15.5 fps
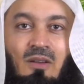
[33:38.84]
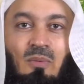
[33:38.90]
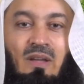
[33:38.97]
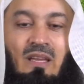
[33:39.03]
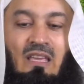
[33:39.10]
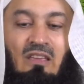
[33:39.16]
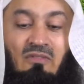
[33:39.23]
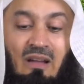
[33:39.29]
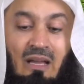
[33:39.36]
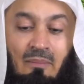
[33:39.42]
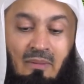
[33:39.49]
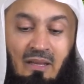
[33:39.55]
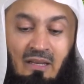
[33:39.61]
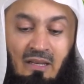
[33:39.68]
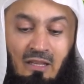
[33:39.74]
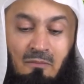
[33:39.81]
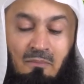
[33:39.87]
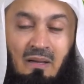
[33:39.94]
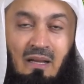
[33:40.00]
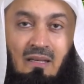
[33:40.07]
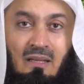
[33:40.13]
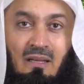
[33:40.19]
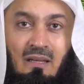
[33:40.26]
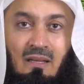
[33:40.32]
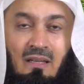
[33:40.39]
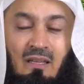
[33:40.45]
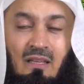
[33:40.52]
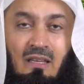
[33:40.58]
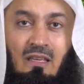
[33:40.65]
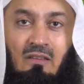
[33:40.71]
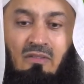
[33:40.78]
Where if I'm in ibadah,
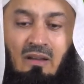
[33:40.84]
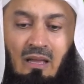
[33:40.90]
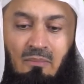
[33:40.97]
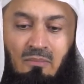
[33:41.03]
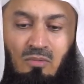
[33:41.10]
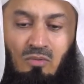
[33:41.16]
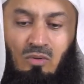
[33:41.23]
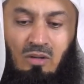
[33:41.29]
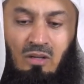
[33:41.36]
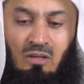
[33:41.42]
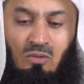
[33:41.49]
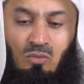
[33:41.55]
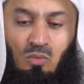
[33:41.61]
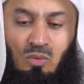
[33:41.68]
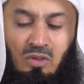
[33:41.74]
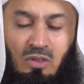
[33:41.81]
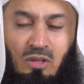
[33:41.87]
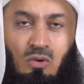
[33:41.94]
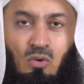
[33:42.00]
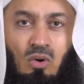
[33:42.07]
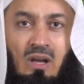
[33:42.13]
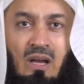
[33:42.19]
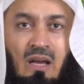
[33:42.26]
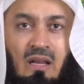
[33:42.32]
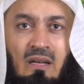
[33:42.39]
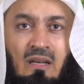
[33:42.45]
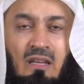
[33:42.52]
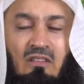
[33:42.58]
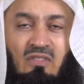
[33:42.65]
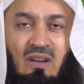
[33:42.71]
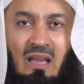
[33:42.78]
if I'm in, with the Quran,
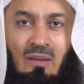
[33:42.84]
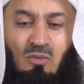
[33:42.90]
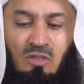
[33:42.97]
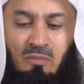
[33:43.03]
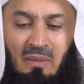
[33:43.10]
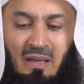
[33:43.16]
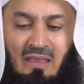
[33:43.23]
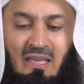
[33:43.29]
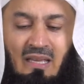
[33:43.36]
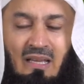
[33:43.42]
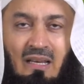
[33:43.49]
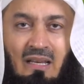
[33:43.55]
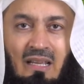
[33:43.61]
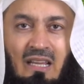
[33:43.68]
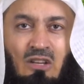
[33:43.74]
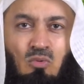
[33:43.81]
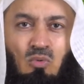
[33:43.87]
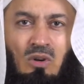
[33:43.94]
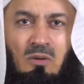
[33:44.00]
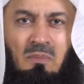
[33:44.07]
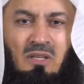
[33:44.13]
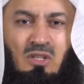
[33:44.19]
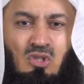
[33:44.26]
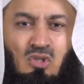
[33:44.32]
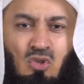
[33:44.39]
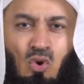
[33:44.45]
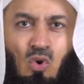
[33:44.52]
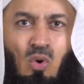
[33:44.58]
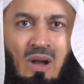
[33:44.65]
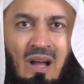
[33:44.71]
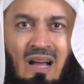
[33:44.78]
if I'm with my dhikr, it will be
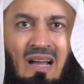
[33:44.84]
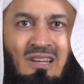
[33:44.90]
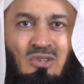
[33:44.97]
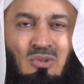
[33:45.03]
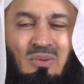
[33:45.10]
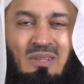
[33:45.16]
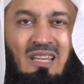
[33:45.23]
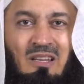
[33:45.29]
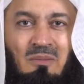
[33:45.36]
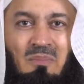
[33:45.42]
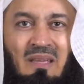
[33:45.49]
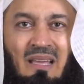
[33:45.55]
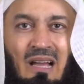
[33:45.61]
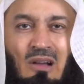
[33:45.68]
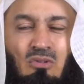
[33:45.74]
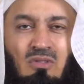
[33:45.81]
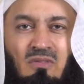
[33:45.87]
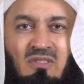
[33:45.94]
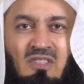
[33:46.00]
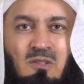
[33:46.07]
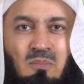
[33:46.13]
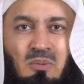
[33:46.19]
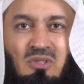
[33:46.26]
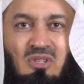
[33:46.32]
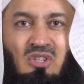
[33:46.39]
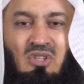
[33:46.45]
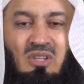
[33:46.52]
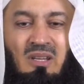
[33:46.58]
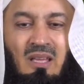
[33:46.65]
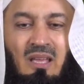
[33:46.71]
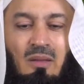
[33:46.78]
so hard to get me out of this
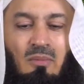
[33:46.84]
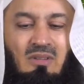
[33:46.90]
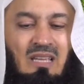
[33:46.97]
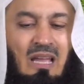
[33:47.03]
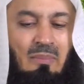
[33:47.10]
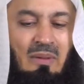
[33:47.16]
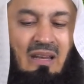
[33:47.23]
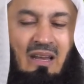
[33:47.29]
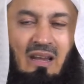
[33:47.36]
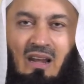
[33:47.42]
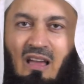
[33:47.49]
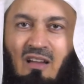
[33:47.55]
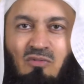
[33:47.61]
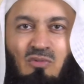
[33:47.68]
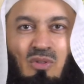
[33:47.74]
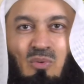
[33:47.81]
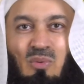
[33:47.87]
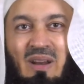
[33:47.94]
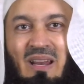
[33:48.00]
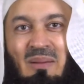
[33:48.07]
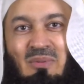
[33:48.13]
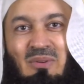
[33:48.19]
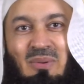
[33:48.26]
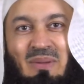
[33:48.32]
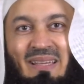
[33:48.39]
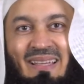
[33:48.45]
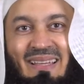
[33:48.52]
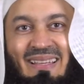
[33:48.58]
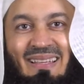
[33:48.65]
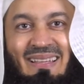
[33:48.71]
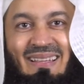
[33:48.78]
position because I'm in love with what I'm doing.
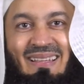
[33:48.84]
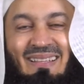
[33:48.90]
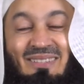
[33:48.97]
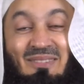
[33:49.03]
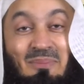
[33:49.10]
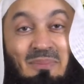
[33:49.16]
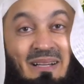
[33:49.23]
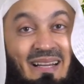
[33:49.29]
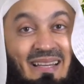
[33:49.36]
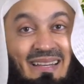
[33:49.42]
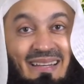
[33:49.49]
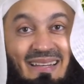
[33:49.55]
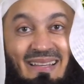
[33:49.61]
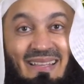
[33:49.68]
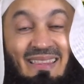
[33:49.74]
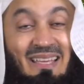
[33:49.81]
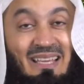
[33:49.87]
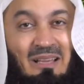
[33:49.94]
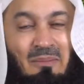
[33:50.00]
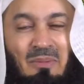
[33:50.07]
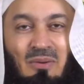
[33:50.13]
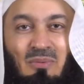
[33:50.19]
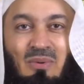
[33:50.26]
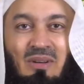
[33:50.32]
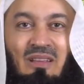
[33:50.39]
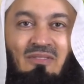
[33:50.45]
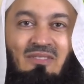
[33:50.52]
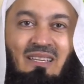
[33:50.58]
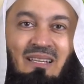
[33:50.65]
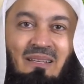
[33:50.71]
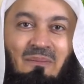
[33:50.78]
Subhanallah, think about what
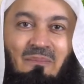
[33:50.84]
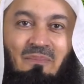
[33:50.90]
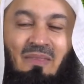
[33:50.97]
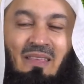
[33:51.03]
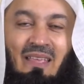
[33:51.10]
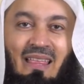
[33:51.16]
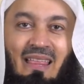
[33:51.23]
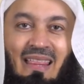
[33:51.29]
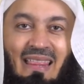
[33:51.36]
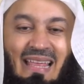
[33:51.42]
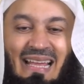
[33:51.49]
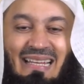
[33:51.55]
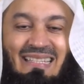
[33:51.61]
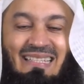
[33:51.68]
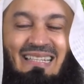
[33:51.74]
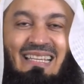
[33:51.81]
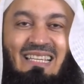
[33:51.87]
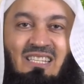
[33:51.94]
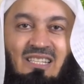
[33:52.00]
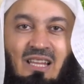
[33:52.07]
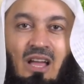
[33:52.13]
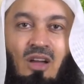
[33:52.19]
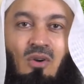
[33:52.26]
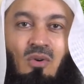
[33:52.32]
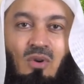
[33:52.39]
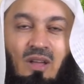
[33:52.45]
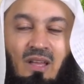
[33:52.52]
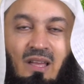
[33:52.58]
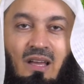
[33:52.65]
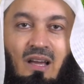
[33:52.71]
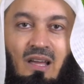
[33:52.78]
I've said. That is now
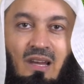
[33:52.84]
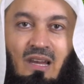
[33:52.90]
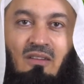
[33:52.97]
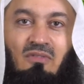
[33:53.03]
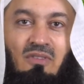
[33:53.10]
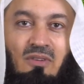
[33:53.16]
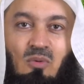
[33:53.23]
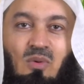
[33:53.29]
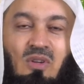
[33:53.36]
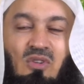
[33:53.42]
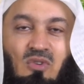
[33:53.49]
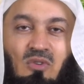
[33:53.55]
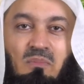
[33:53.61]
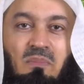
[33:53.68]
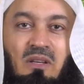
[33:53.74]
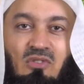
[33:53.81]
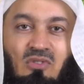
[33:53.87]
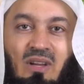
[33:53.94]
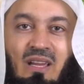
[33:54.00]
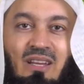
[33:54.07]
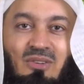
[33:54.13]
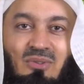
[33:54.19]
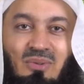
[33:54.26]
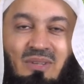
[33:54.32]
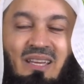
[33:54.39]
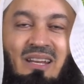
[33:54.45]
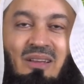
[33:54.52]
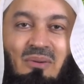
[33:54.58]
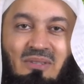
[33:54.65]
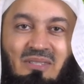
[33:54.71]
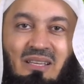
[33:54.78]
a level we should be trying to get
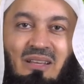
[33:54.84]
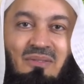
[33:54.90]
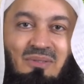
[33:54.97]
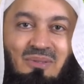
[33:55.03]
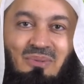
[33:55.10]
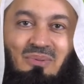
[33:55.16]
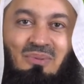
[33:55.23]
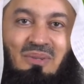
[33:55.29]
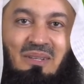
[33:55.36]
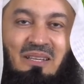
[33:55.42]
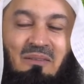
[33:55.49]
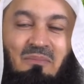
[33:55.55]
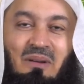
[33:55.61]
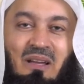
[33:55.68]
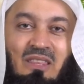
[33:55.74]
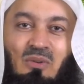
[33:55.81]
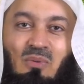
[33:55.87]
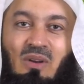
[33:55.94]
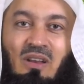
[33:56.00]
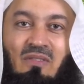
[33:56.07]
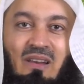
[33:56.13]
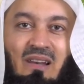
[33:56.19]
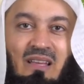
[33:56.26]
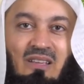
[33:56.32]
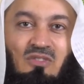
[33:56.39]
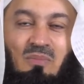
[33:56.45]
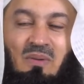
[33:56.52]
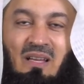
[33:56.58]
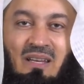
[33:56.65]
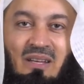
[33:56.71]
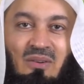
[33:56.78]
ourselves to by the will of Allah
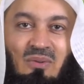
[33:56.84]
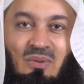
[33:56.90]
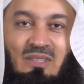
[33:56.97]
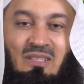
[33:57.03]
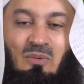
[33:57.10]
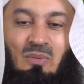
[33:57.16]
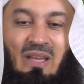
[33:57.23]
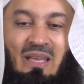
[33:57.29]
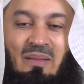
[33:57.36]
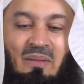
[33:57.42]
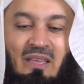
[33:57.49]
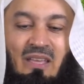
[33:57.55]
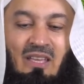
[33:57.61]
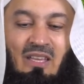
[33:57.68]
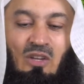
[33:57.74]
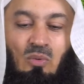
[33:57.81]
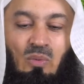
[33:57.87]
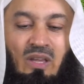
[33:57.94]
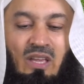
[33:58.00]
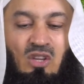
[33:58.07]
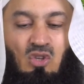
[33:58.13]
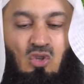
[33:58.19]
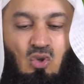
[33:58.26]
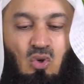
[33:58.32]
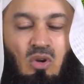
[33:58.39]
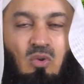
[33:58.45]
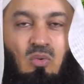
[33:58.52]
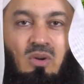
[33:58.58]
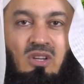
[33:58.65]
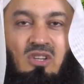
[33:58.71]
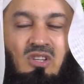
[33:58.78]
subhanahu wa ta'ala, where we enjoy
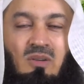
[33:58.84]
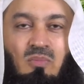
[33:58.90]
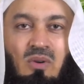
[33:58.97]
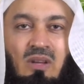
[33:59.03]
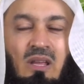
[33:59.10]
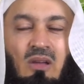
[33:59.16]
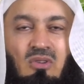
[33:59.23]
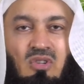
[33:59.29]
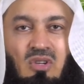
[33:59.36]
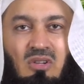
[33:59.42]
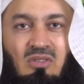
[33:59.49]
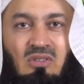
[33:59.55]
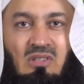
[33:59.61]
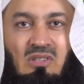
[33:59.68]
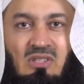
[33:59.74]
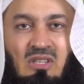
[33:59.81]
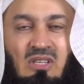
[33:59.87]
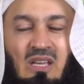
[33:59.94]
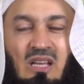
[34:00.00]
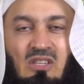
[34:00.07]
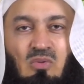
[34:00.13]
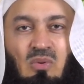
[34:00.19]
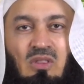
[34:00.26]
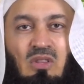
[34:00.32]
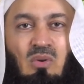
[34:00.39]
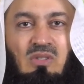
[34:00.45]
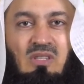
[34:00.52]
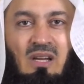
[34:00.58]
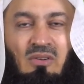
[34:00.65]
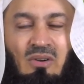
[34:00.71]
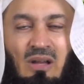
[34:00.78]
worship. When our children see us, when
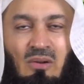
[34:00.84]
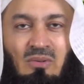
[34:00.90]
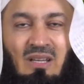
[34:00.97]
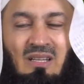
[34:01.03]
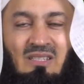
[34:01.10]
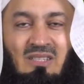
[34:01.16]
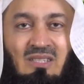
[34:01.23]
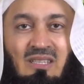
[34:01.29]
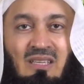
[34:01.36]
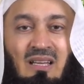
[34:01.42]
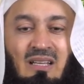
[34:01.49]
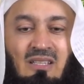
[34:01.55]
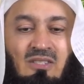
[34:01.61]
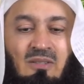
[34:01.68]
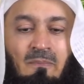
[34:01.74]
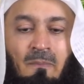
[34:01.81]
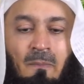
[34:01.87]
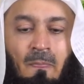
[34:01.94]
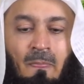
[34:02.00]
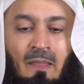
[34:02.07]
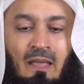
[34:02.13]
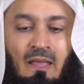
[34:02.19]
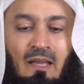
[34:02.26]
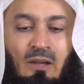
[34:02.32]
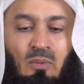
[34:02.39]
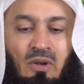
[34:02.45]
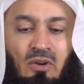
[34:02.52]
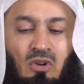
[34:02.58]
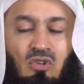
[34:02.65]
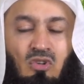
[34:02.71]
those around us see us, we're